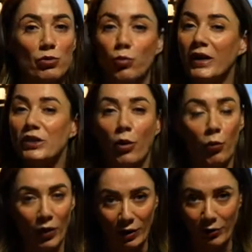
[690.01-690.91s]
We don't
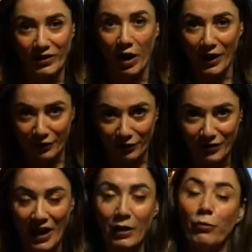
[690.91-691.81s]
work with either of
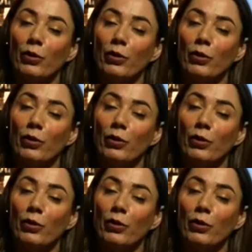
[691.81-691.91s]
them.